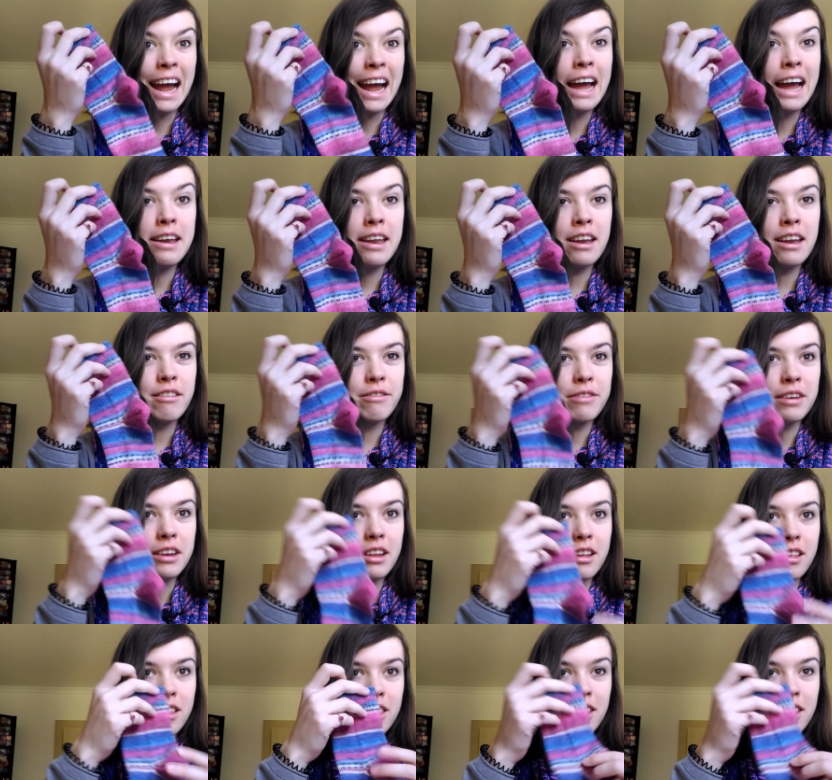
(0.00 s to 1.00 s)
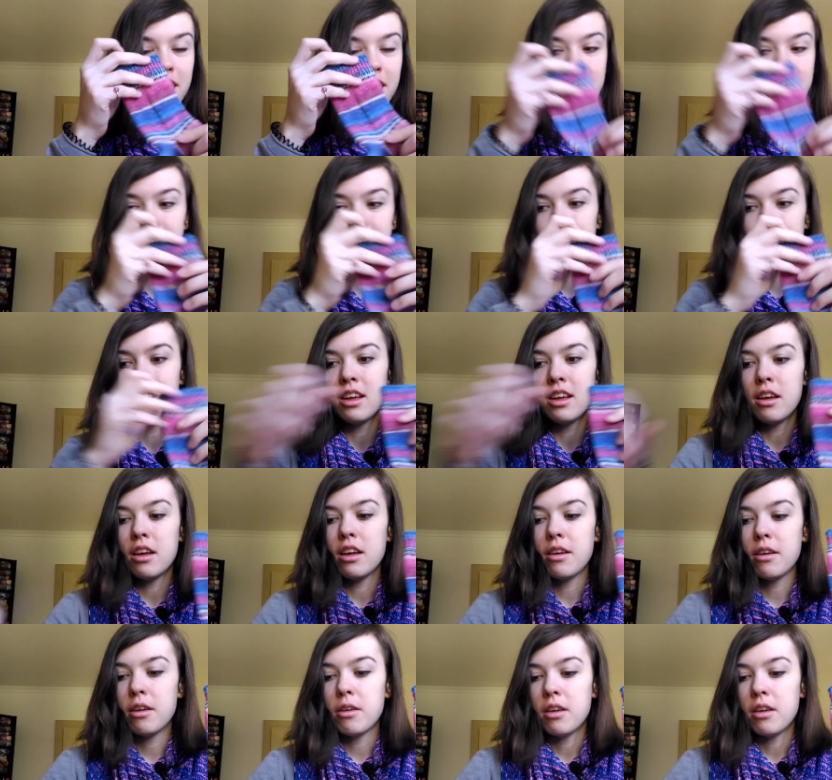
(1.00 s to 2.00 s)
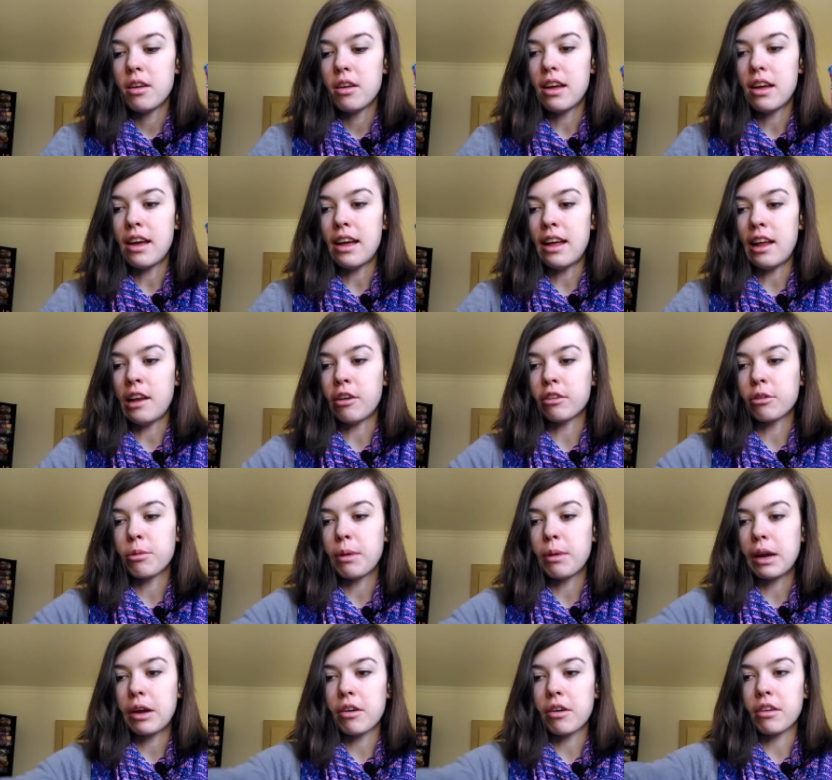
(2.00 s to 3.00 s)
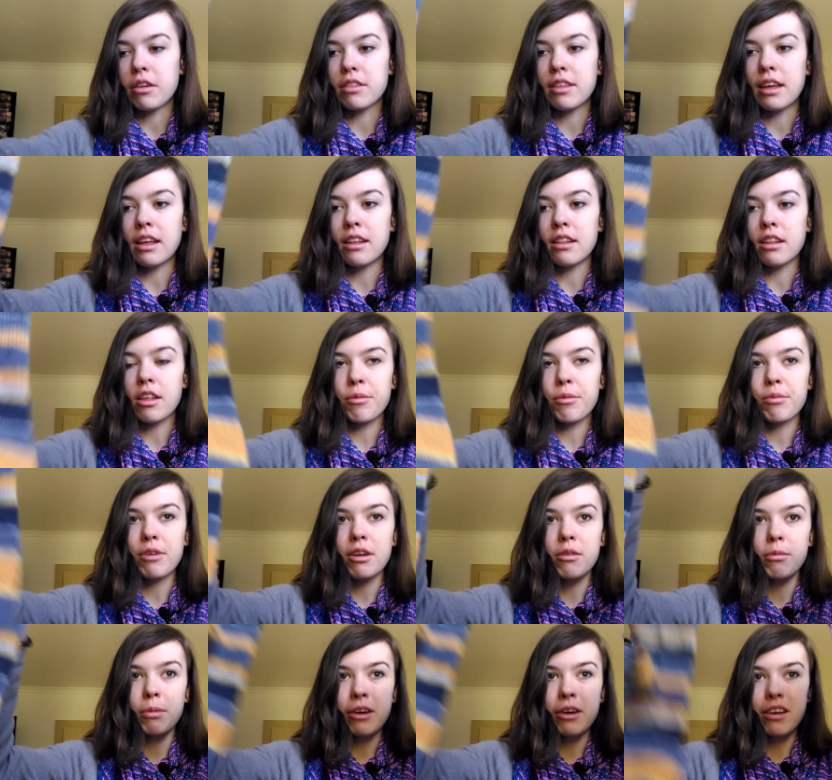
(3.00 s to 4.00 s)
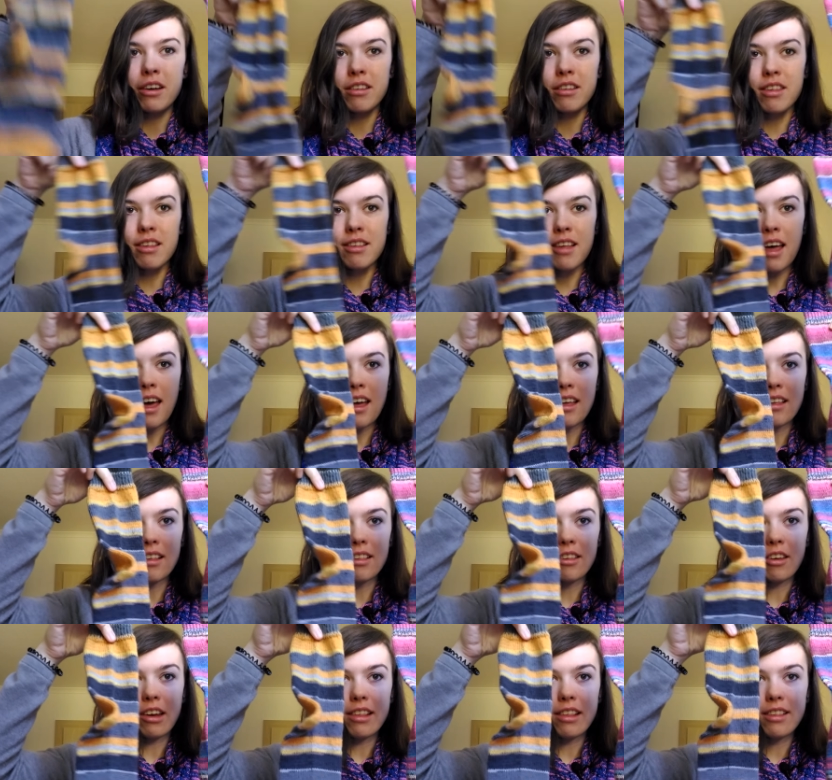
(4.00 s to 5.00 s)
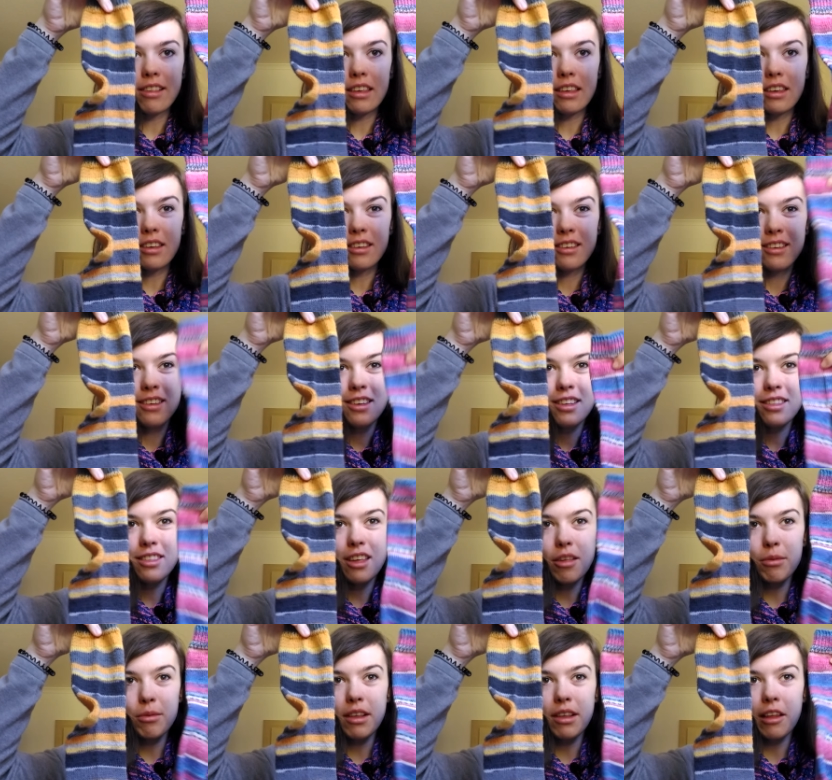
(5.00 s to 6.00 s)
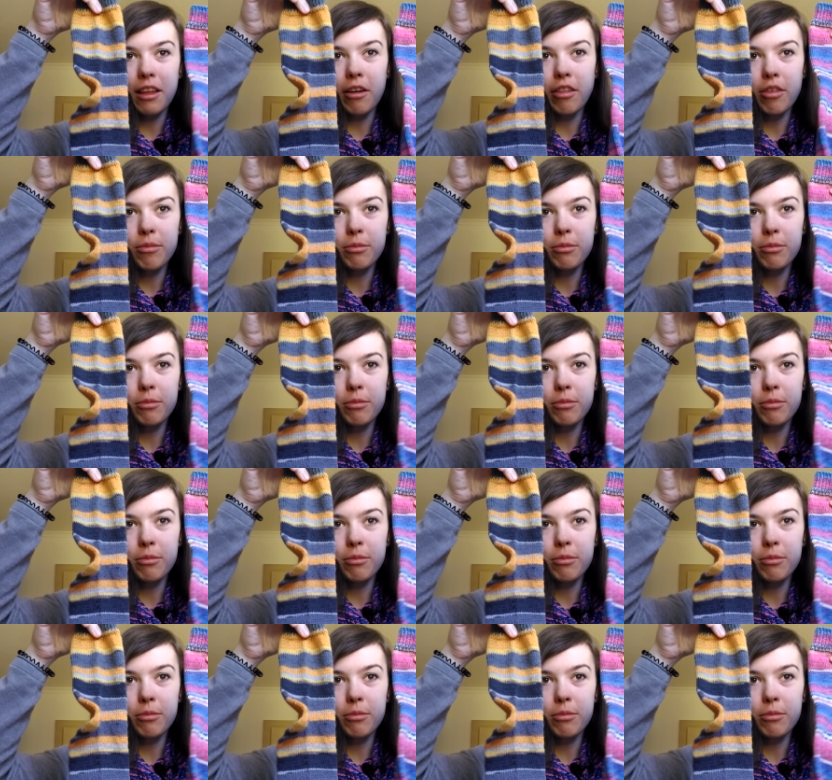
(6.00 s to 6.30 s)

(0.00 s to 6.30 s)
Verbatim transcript: I didn't finish it a lot quicker than this one, whereas the size you can see this one is a lot